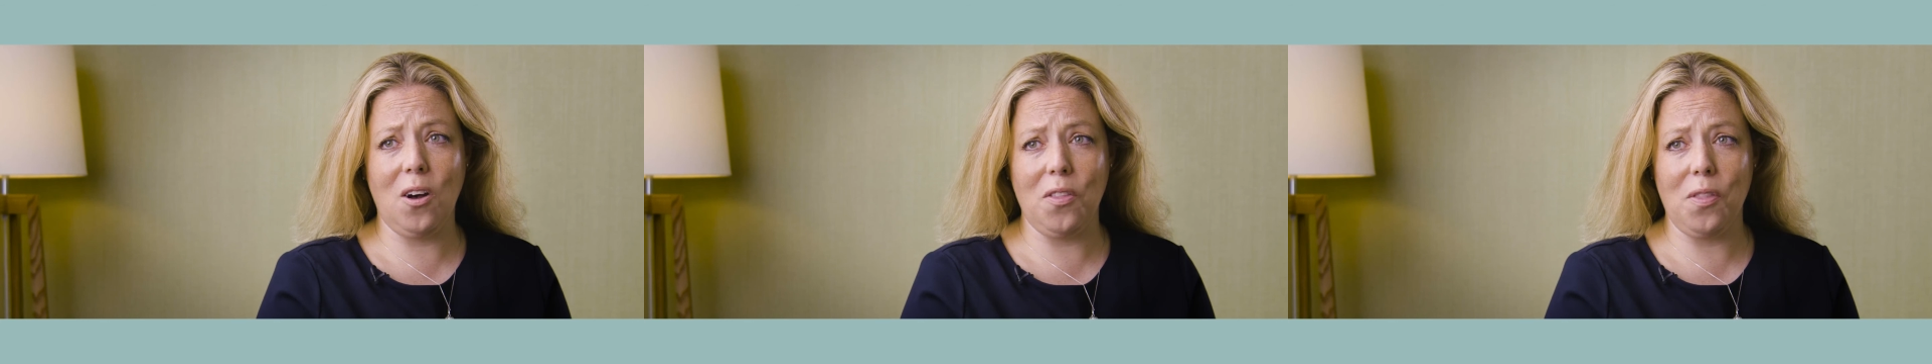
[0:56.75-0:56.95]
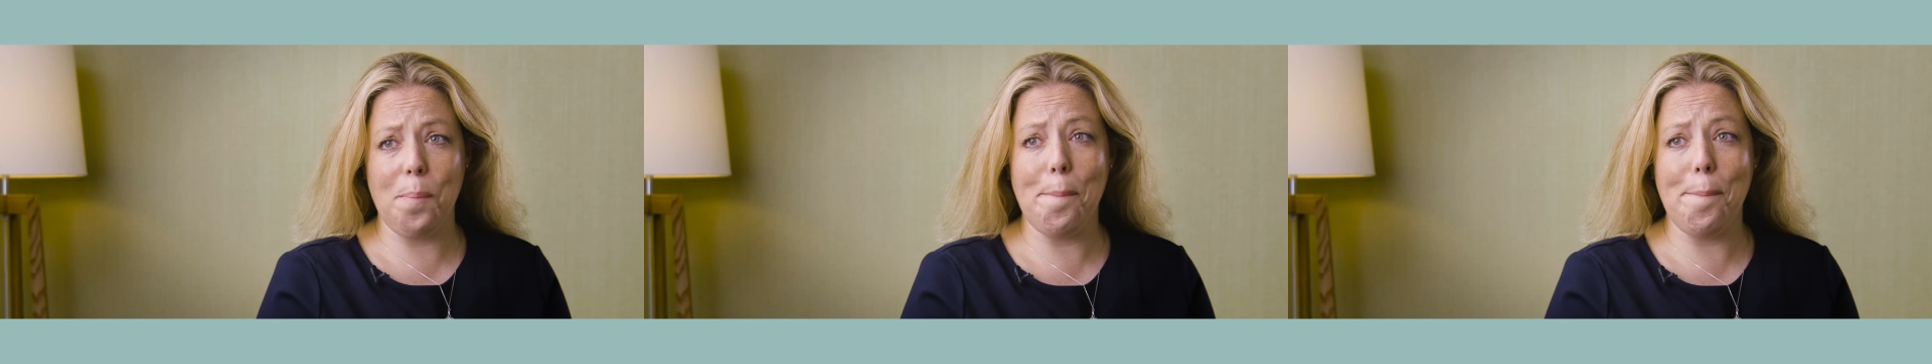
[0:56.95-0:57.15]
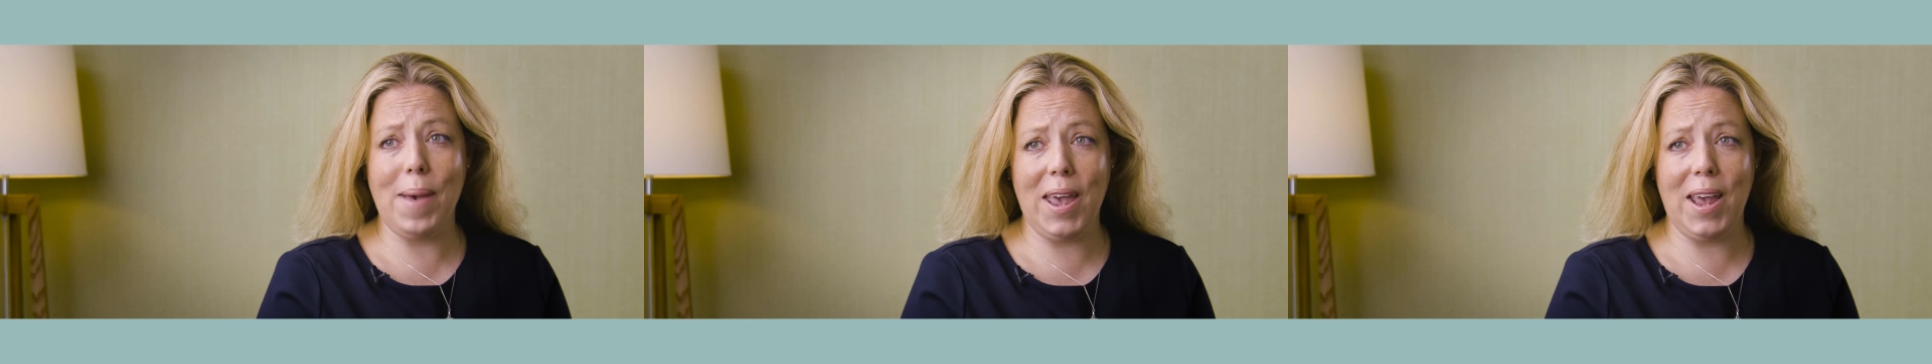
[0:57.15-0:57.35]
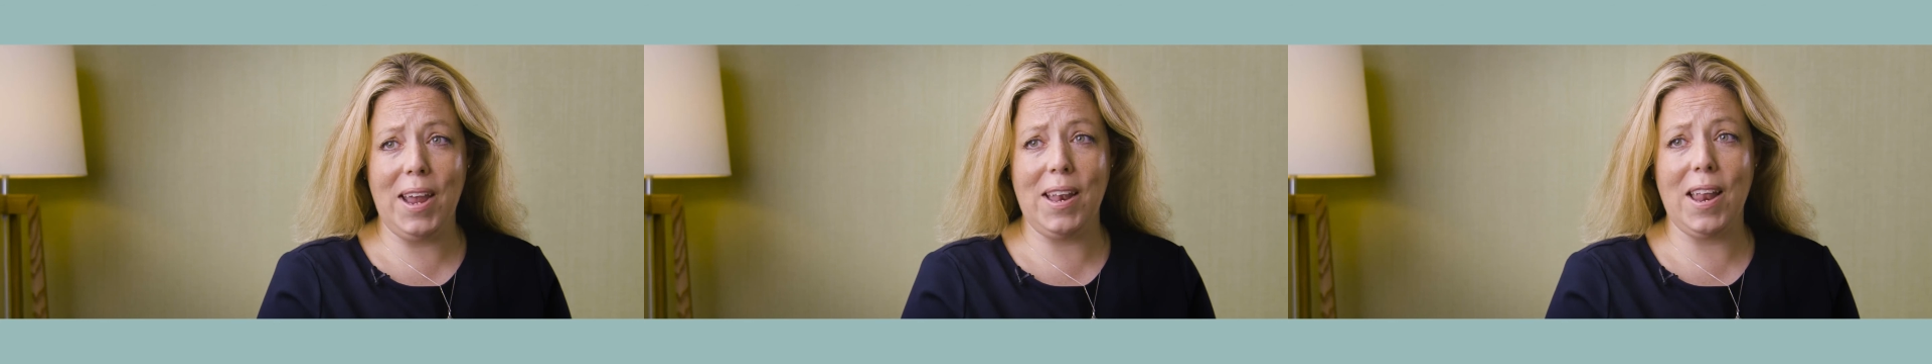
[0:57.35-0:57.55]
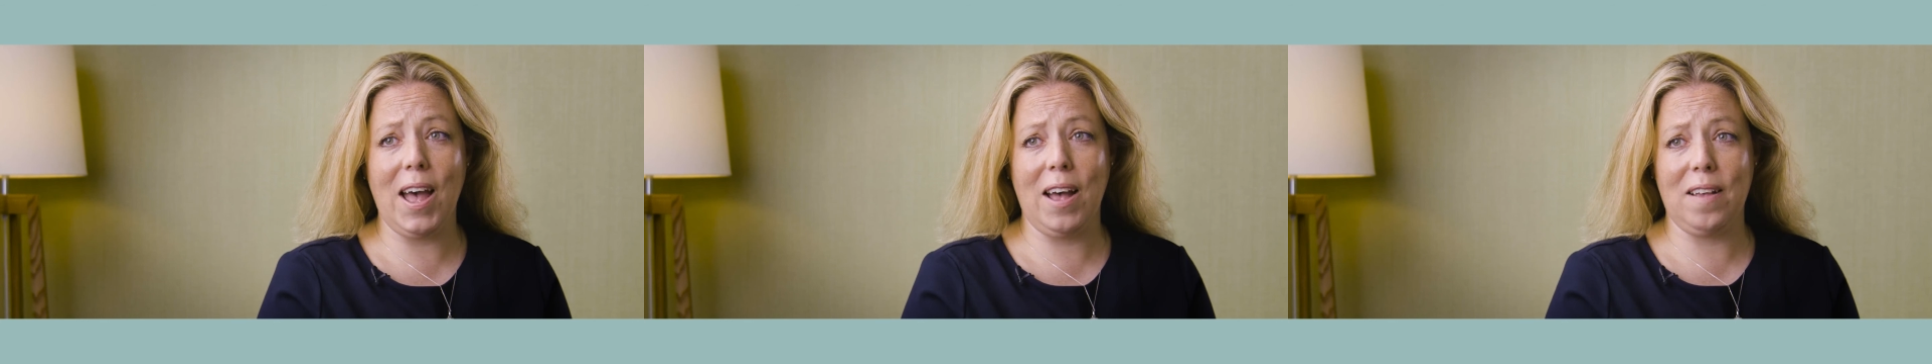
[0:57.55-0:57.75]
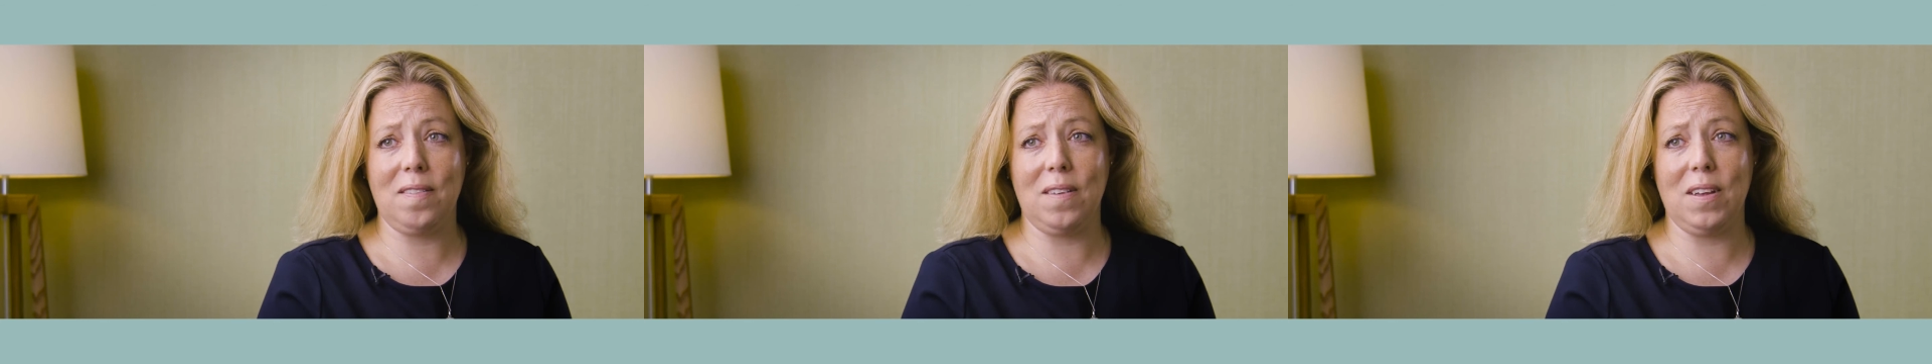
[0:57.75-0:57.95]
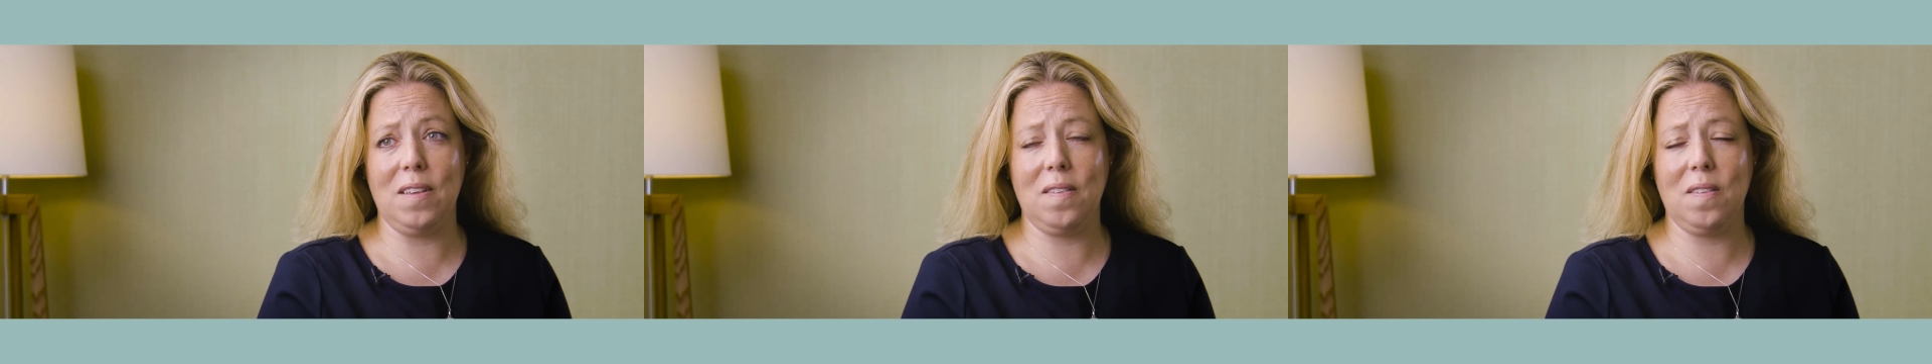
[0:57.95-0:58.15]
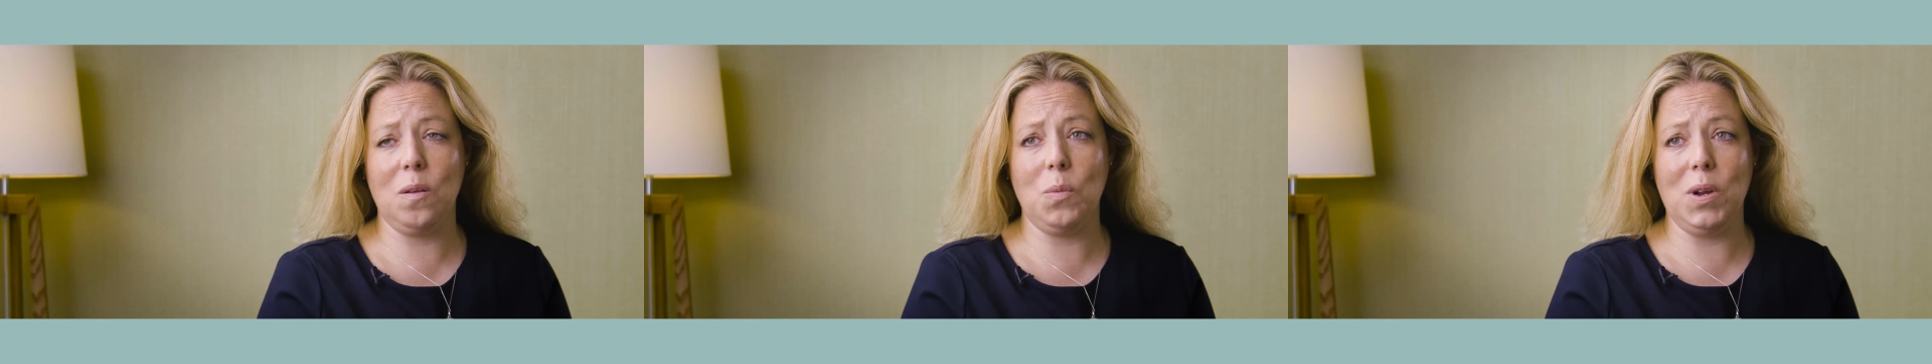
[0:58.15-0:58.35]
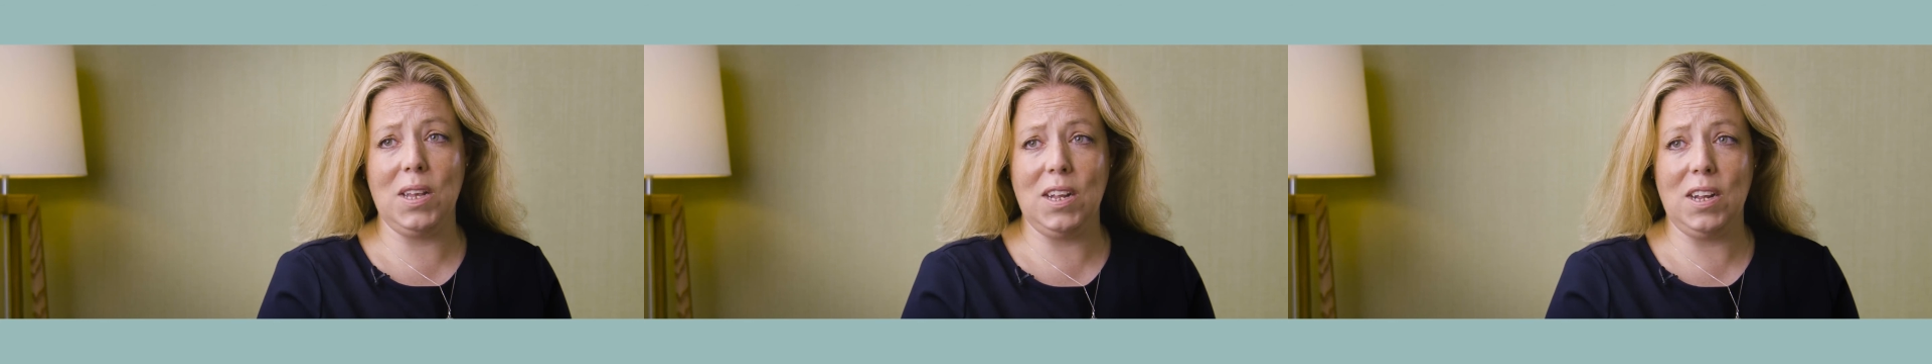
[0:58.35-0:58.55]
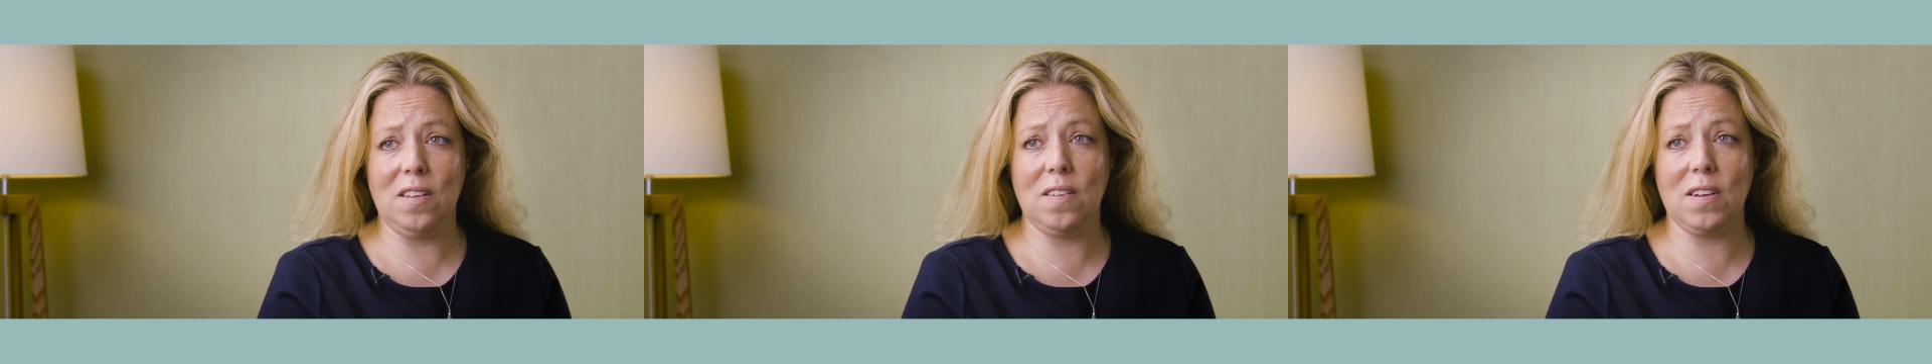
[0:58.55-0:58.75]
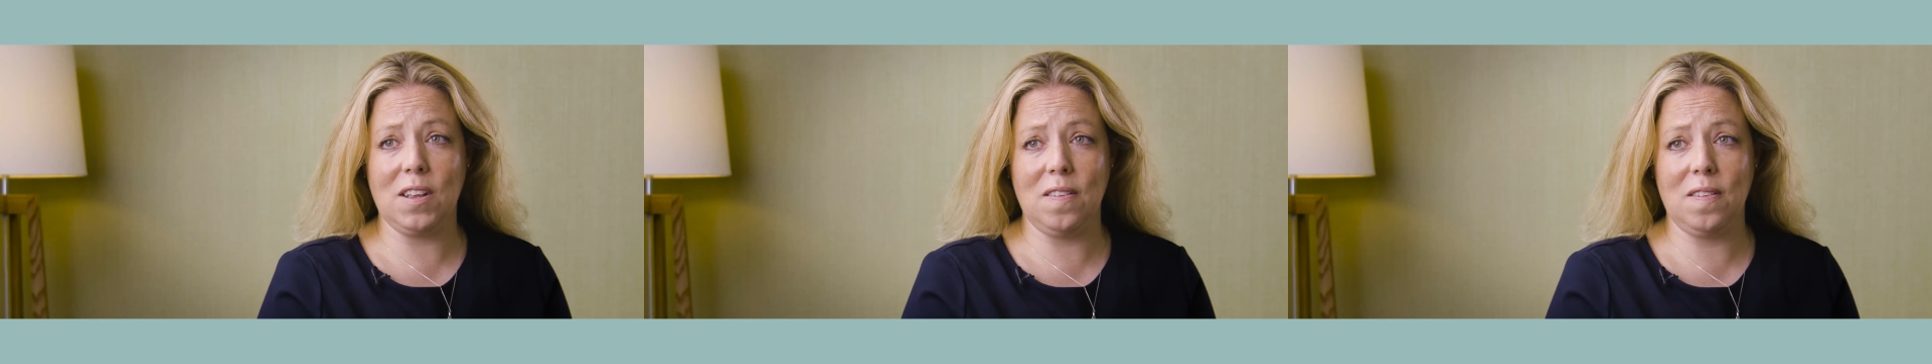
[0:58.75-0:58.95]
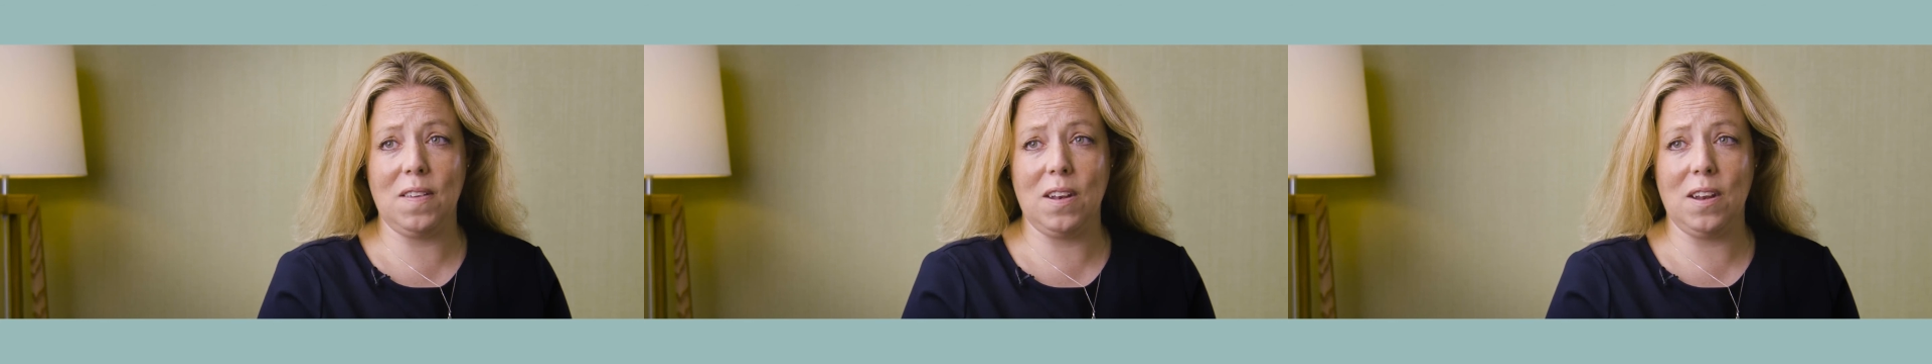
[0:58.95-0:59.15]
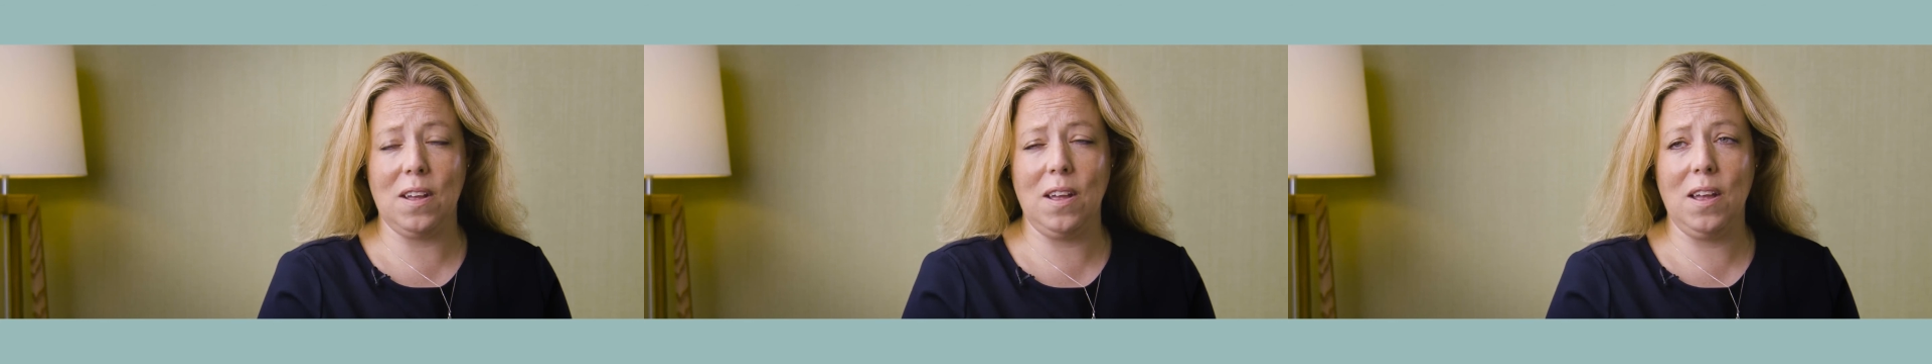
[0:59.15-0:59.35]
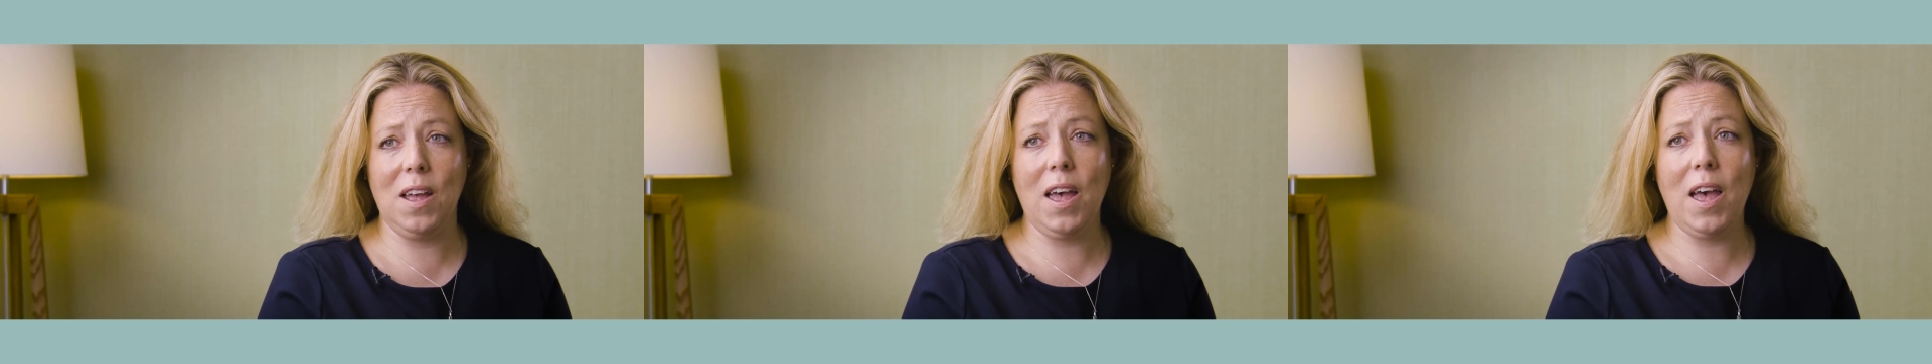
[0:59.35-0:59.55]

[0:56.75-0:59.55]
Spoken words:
are the main assets that we need to consider.